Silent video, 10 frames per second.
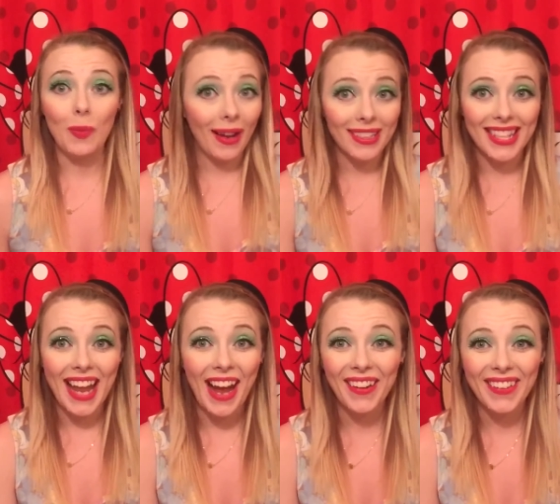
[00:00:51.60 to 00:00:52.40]
miles an
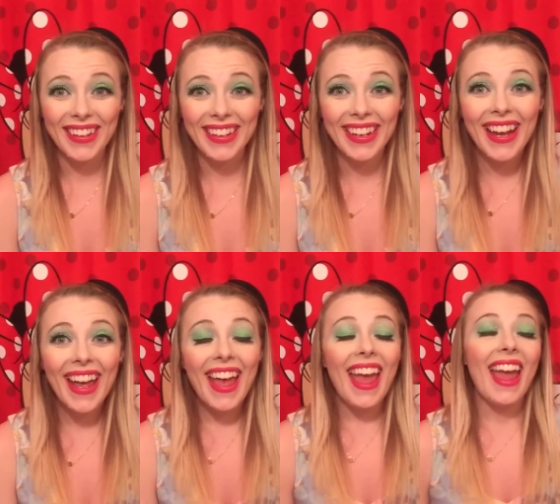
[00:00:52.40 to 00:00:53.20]
hour.
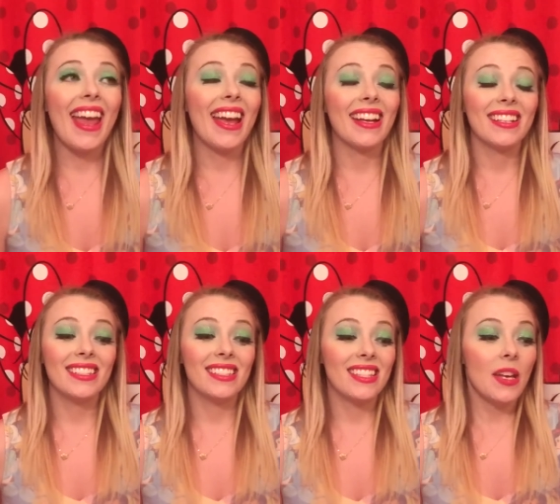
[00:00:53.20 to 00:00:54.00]

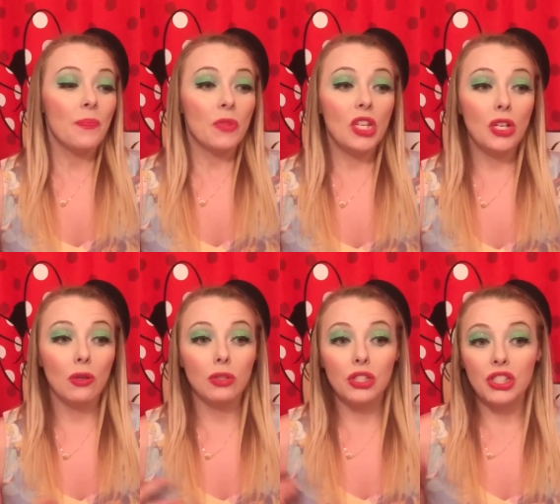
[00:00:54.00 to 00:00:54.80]
And you
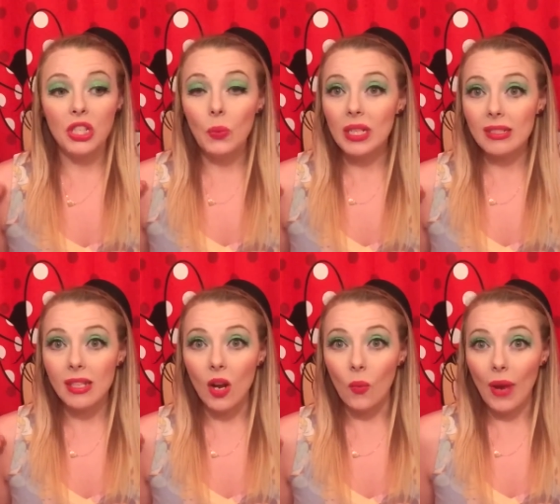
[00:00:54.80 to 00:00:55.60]
know, she
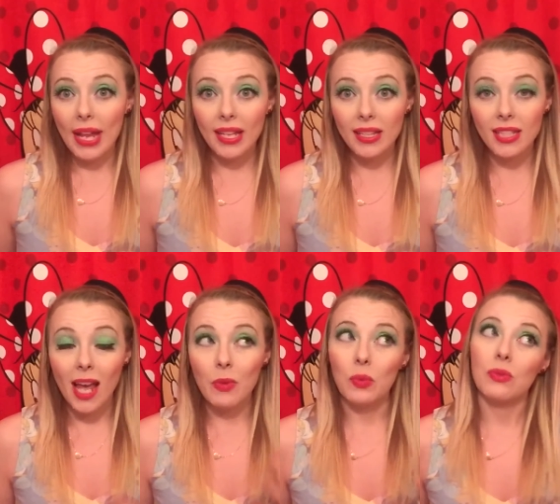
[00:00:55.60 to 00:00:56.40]
wasn't awake at the
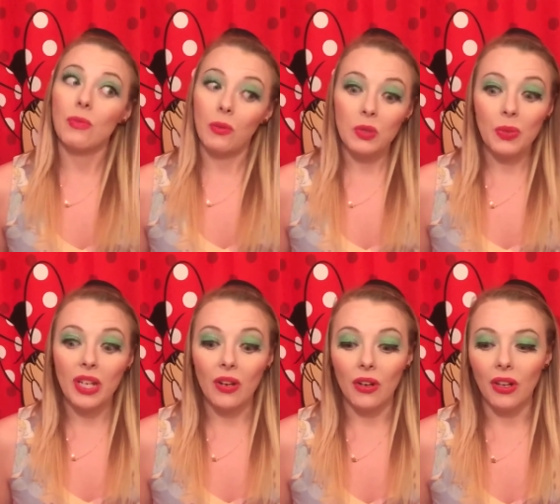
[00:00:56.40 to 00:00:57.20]
time. It was it was
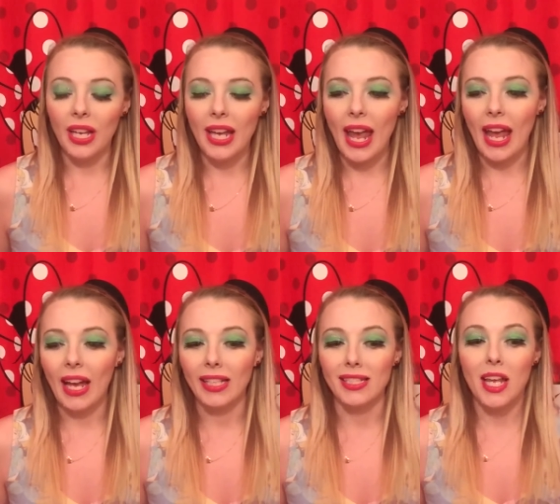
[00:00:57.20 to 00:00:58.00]
pretty early,
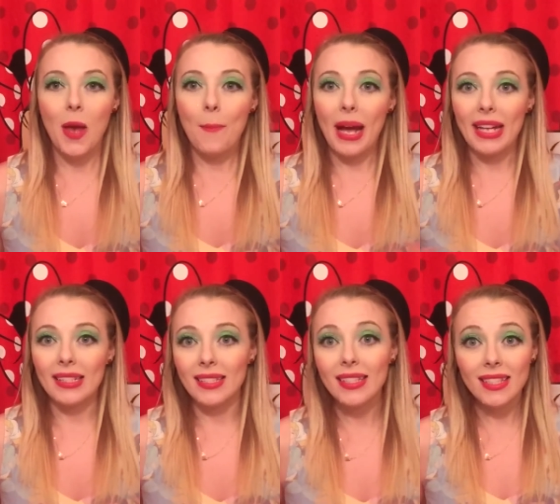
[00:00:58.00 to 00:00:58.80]
and my
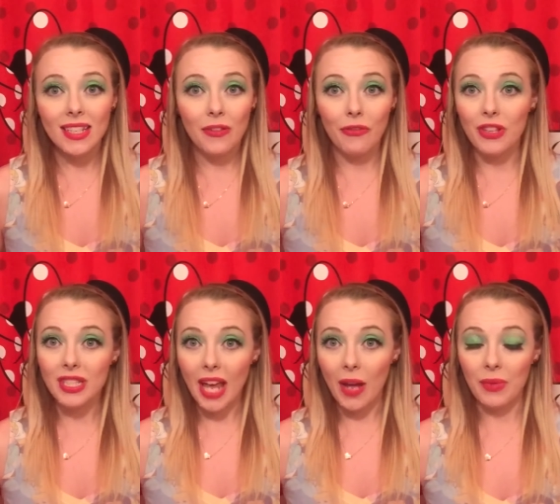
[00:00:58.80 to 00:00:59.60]
assistant for the
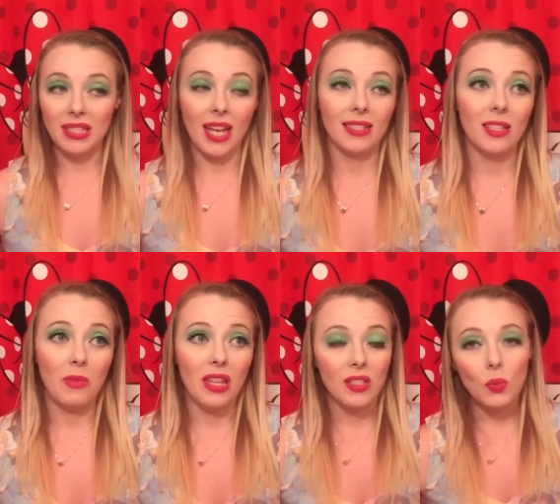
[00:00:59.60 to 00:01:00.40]
day was texting
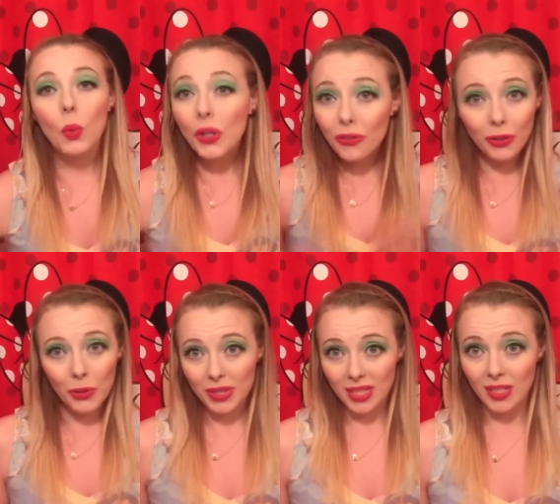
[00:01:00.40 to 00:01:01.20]
me this wonderful
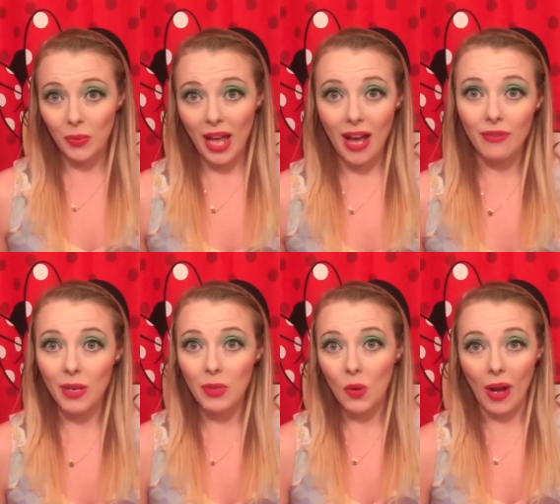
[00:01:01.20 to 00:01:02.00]
new assistant we have
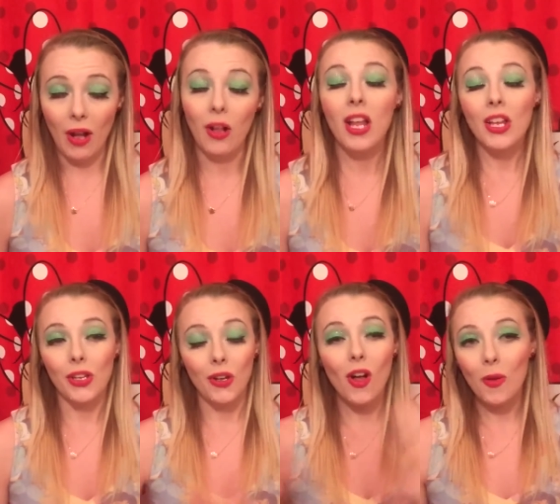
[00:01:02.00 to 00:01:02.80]
named Noelle.
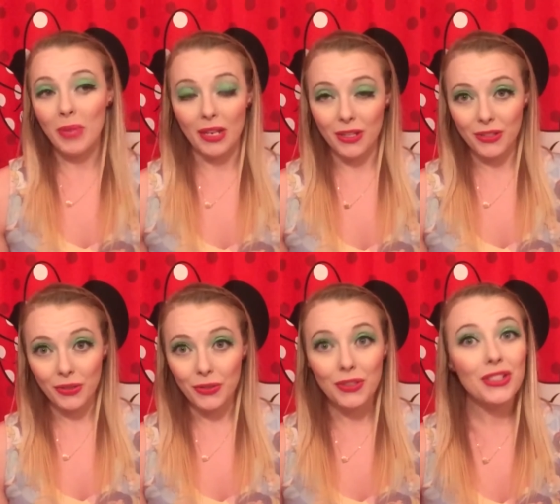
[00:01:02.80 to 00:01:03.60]
You'll all meet her her
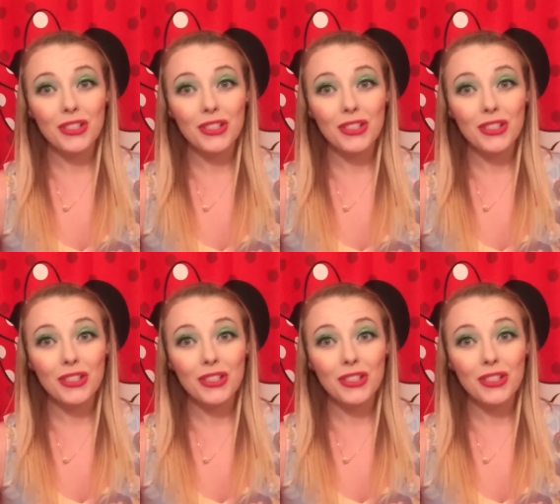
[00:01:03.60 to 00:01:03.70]
soon.